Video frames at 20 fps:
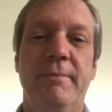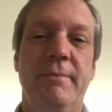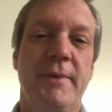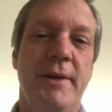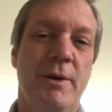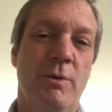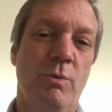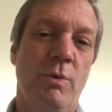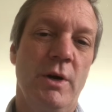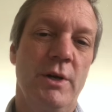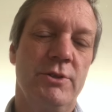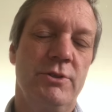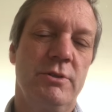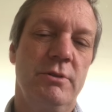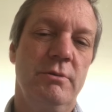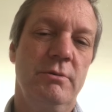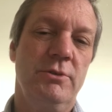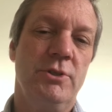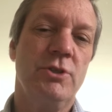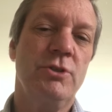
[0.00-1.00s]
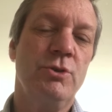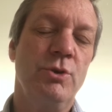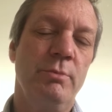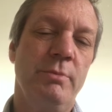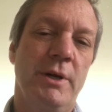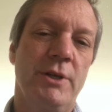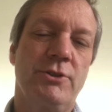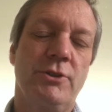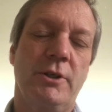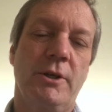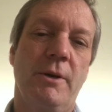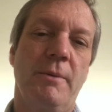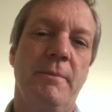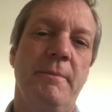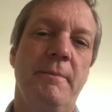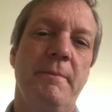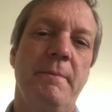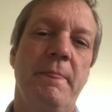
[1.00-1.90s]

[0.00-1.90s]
than it was just two months ago.